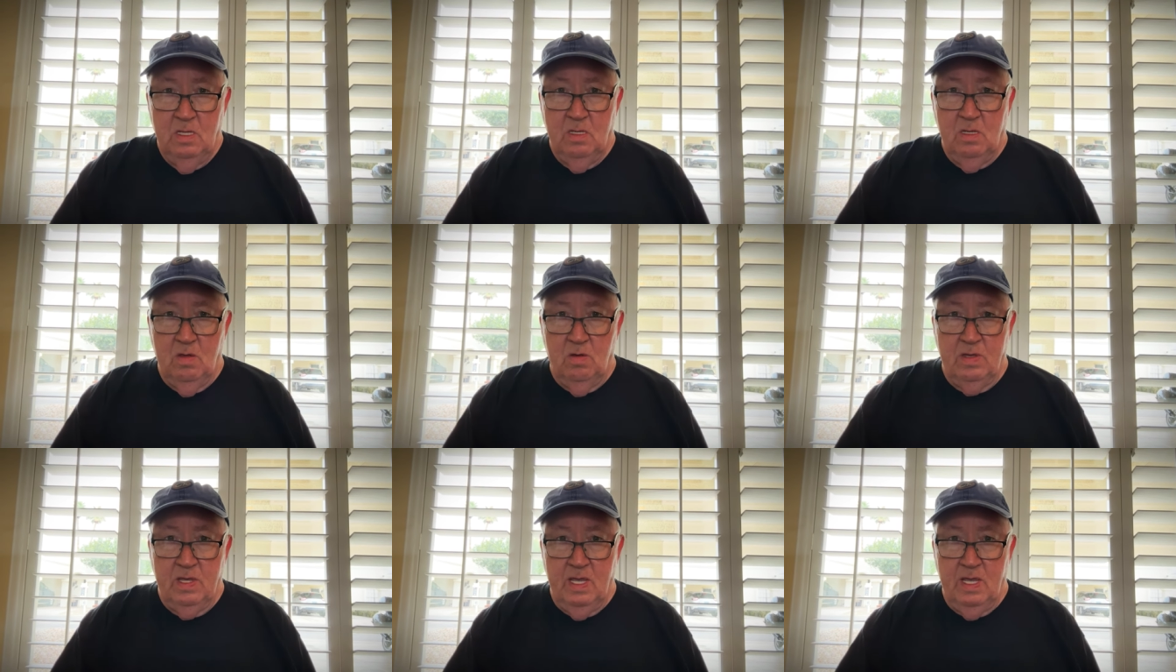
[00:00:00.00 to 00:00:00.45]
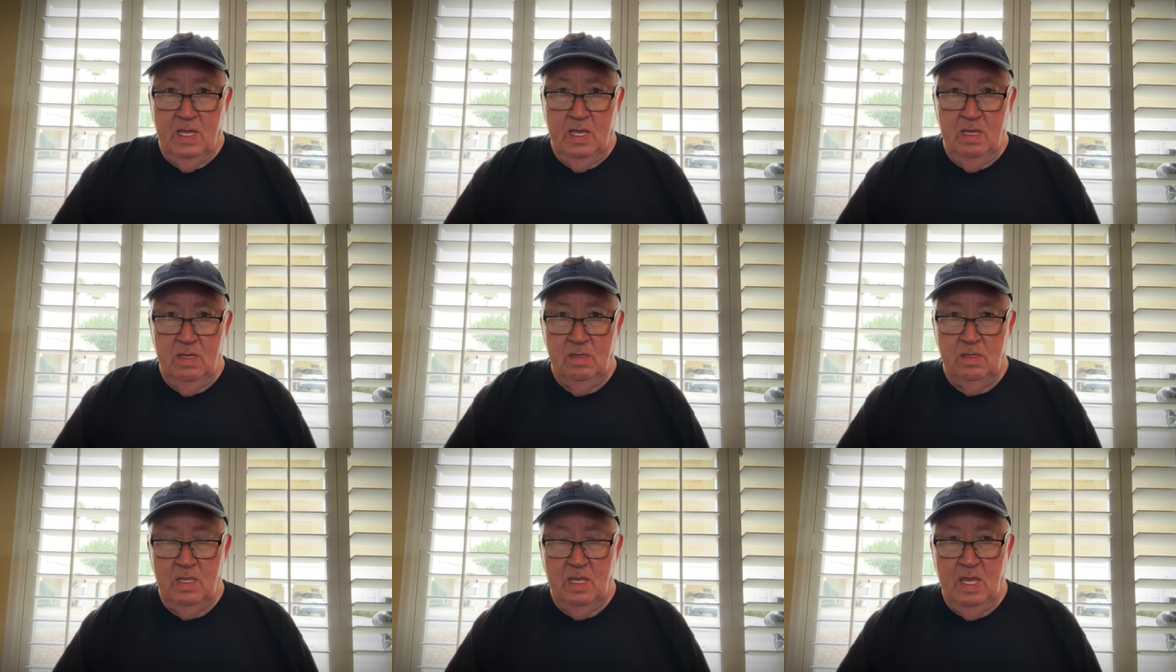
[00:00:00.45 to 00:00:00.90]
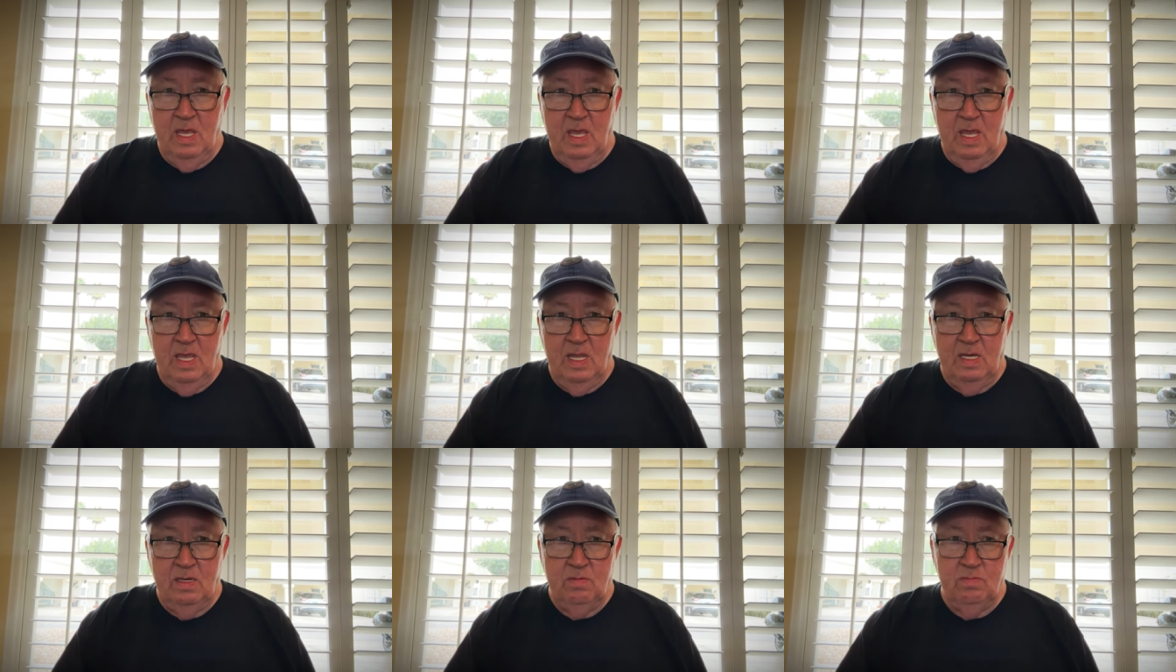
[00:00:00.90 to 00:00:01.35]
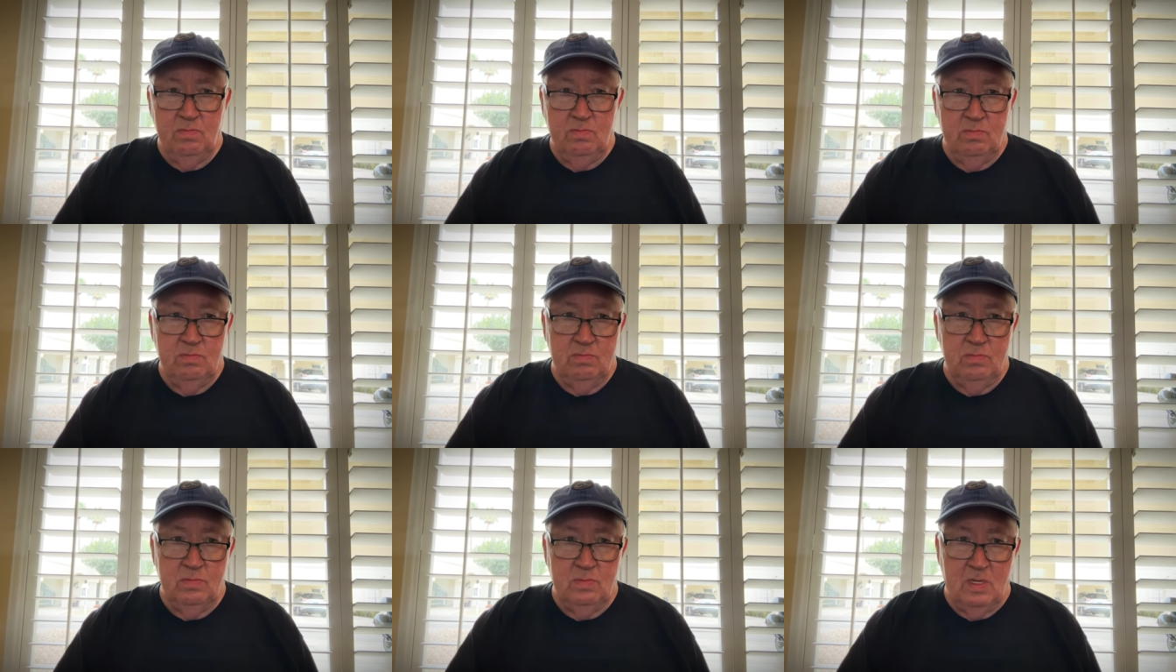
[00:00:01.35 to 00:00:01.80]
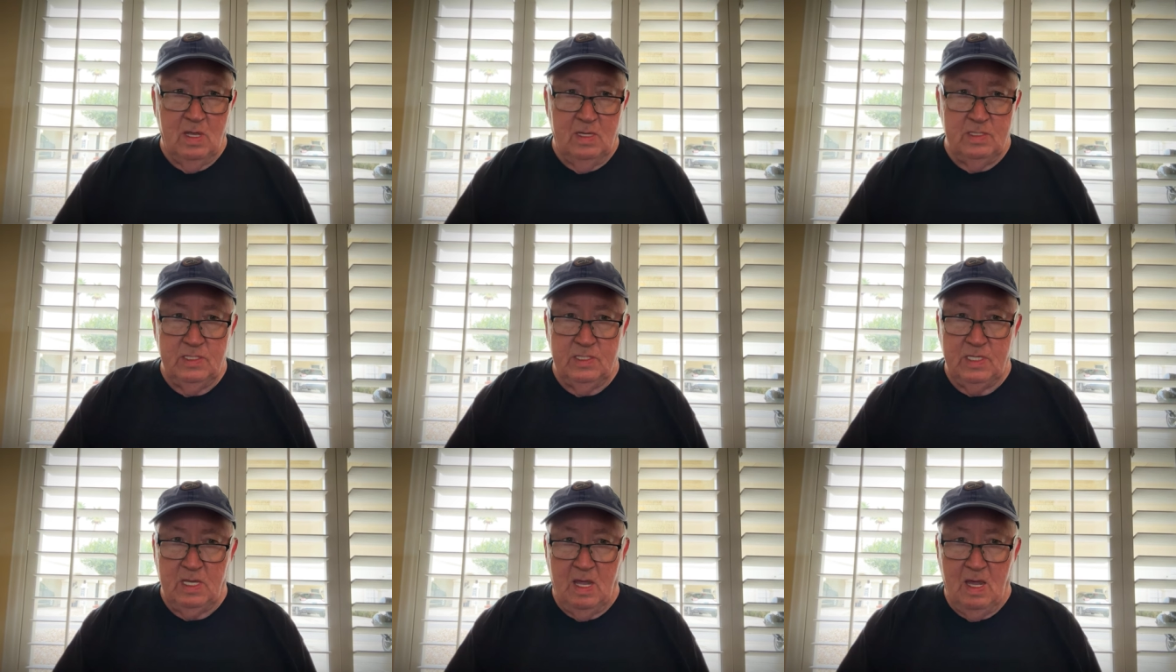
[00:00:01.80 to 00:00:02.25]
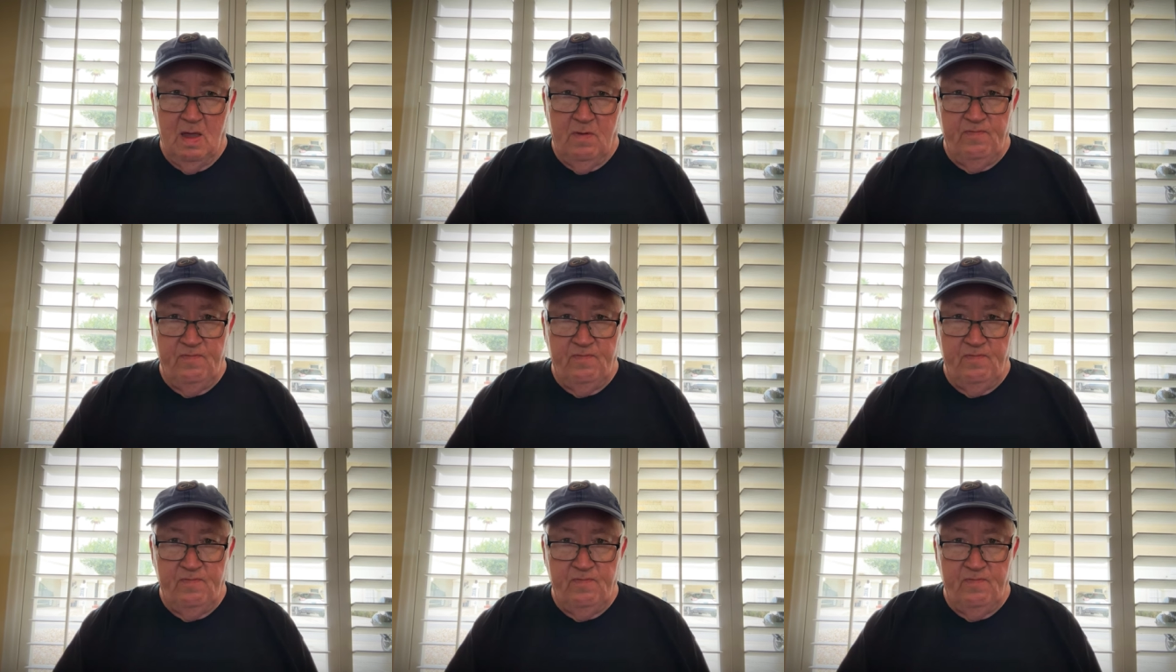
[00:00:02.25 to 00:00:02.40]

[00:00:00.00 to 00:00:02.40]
Okay, and I